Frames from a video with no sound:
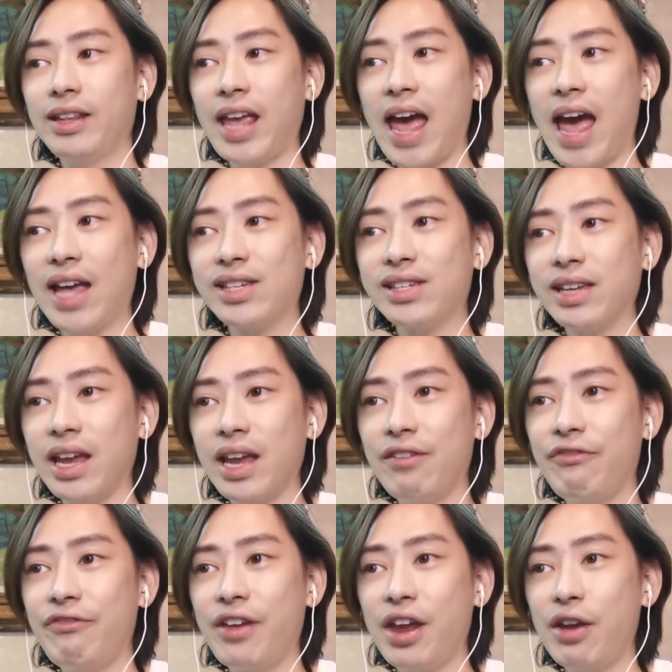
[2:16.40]
It has
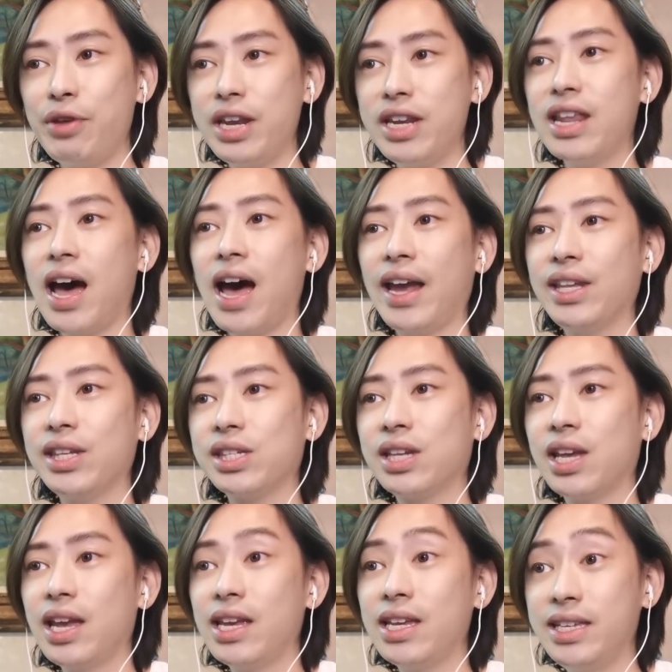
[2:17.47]
a very
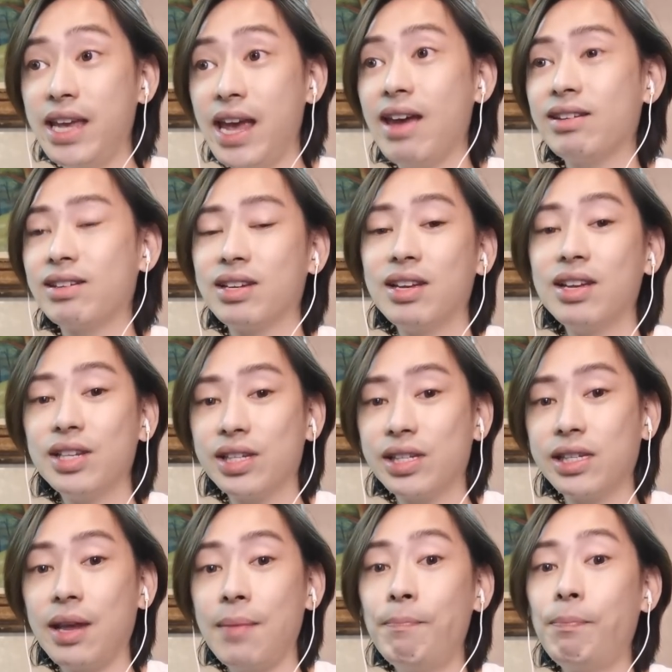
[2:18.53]
nice yet
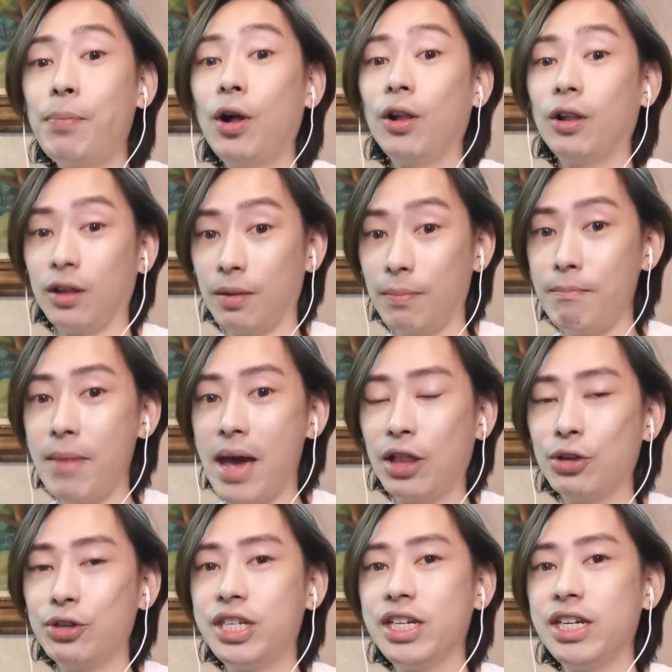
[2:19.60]
simple
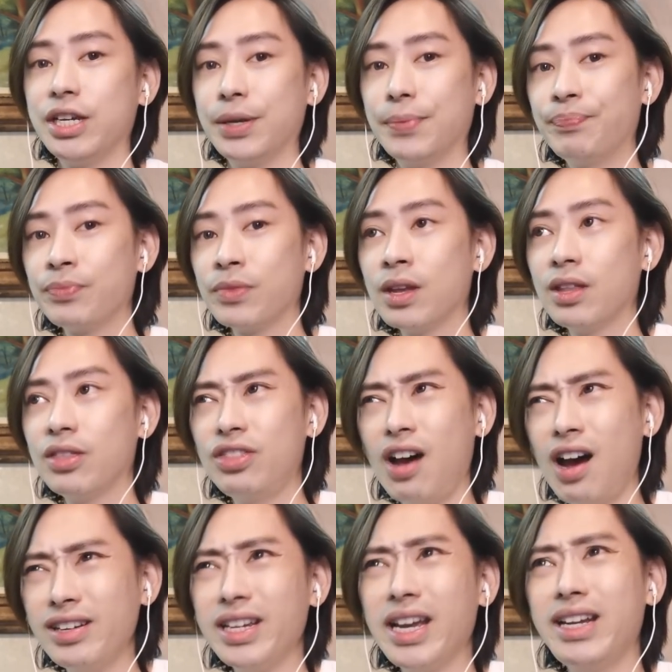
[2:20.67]
melody.
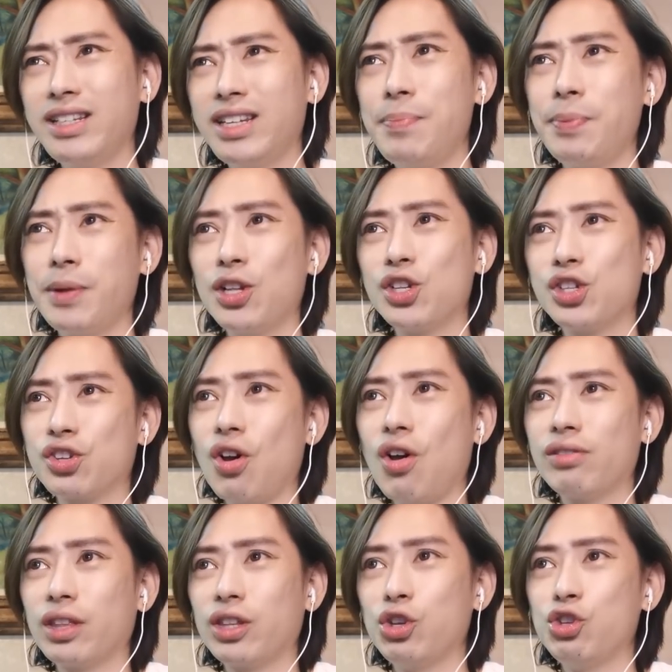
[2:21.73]
Not a typical
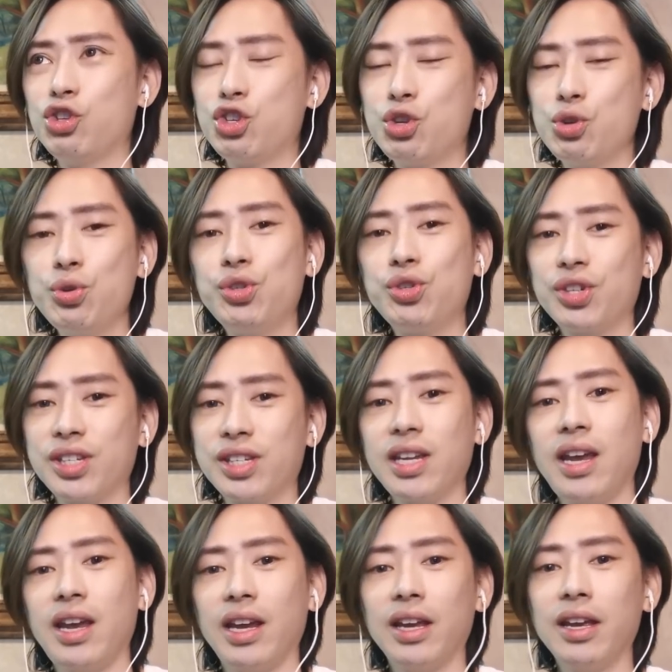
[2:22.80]
song that you'd choose to
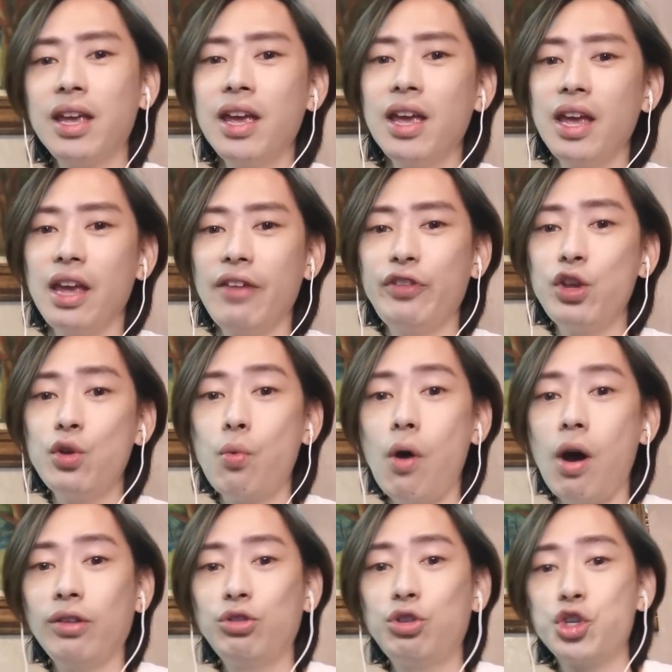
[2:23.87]
sing if you
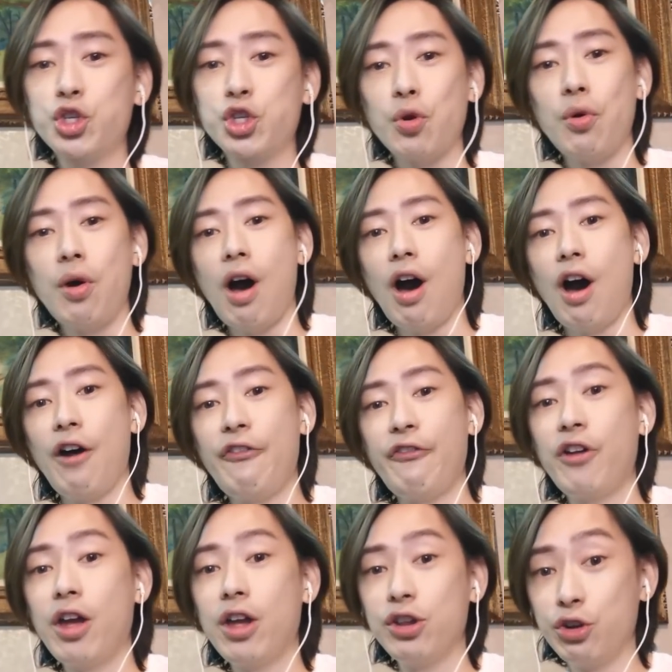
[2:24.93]
want to show
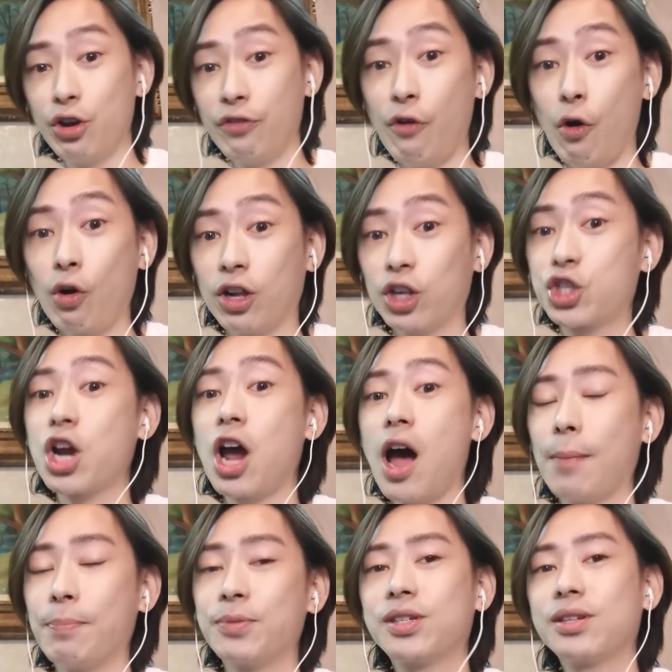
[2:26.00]
off your vocal
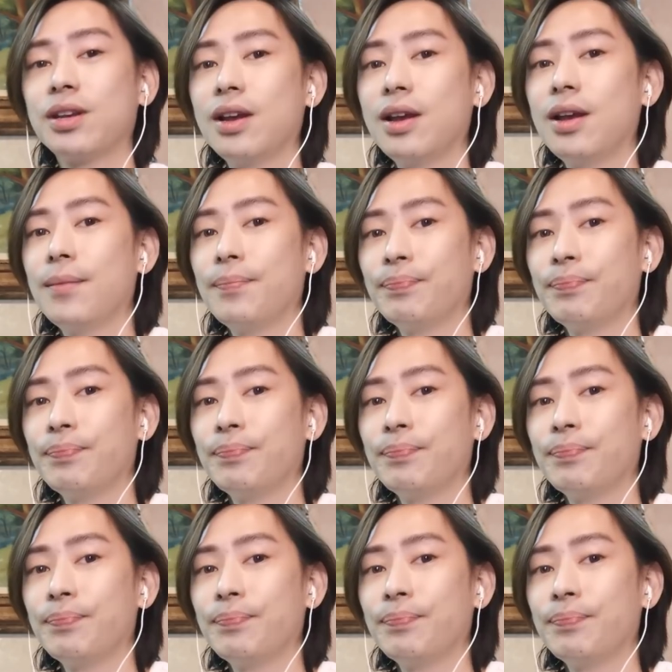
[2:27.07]
chops.